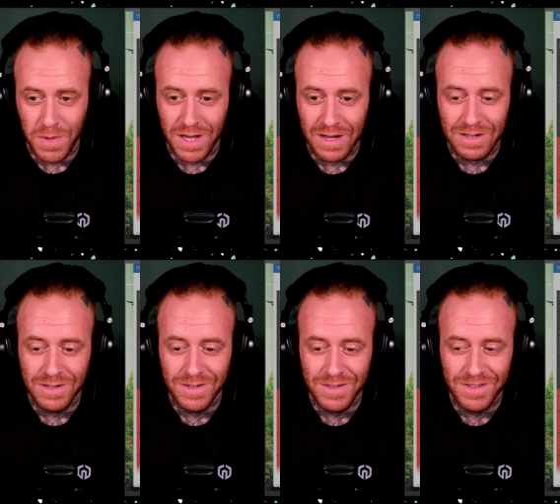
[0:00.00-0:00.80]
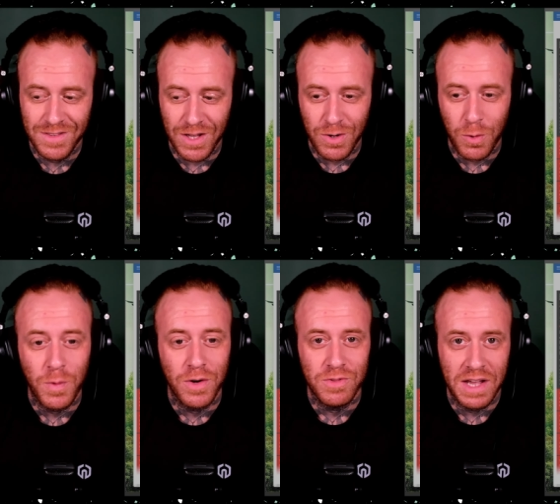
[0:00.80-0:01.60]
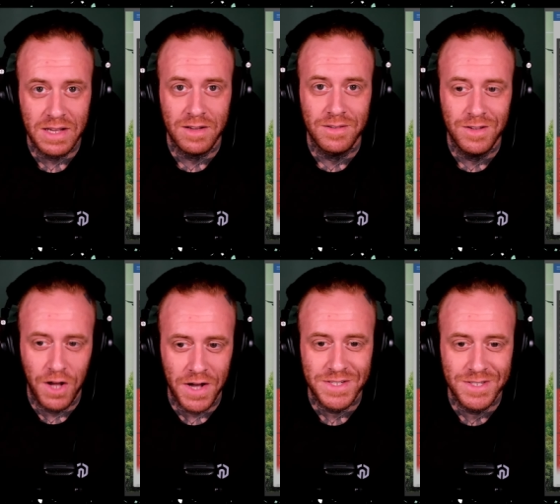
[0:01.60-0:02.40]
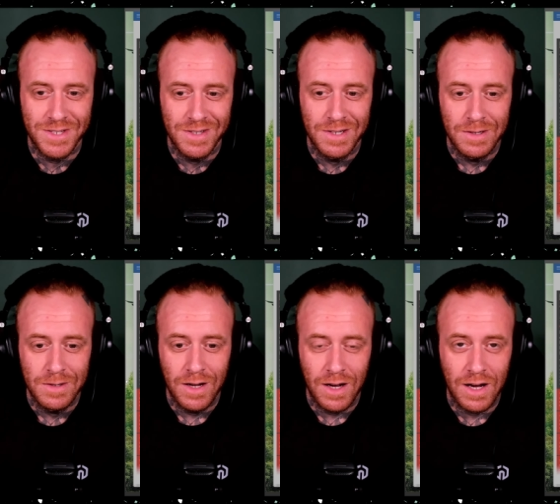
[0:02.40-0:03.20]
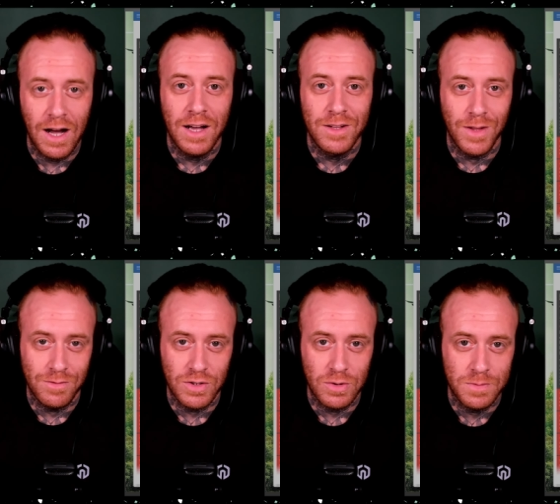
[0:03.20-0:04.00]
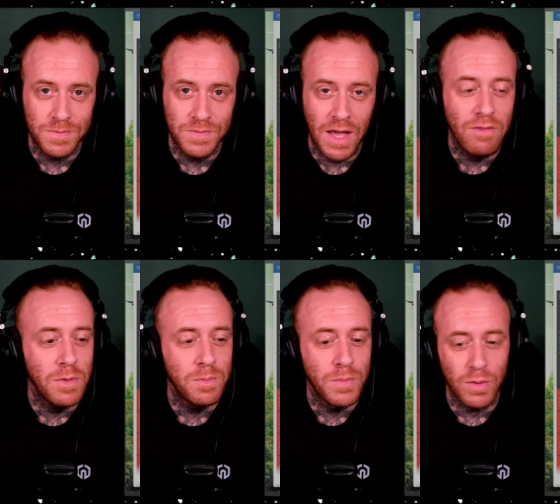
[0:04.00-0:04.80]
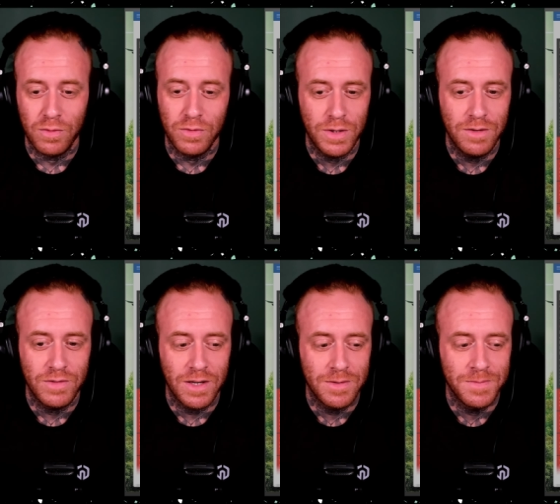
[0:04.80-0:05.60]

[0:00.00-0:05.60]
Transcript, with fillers: me, then you're weird like us. I love you. Have a beautiful evening.